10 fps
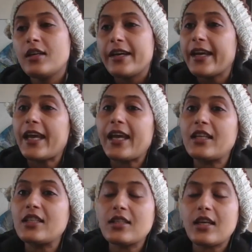
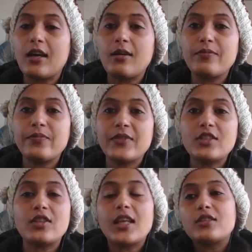hand
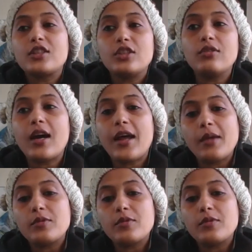so that you are able